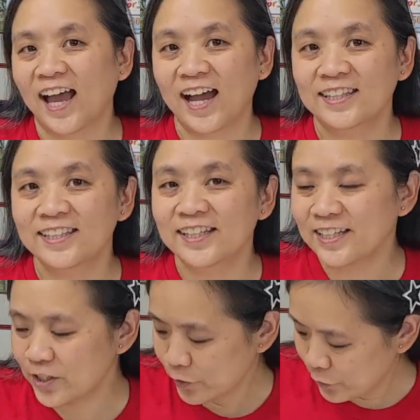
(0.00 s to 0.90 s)
I did get
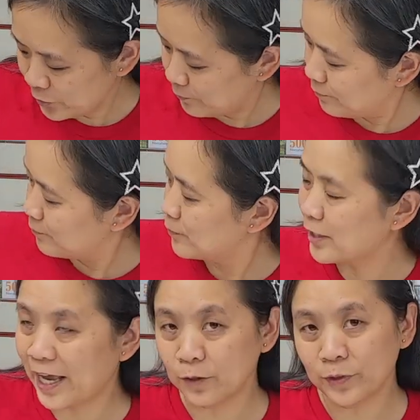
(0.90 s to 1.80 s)
this awesome
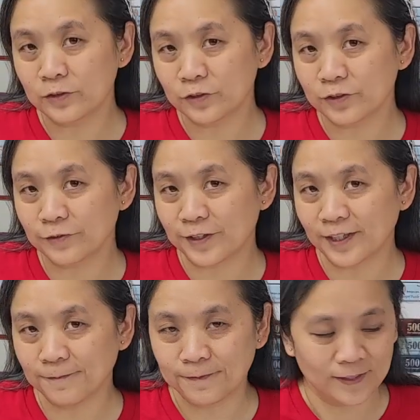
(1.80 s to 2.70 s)
hand-whittled
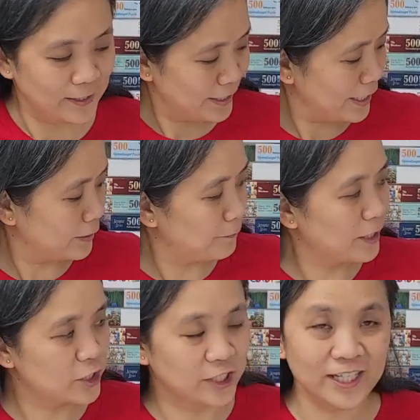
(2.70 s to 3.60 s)
trophy and a
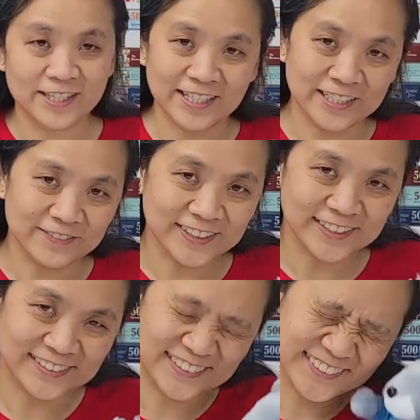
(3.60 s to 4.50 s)
plush Gus out of it.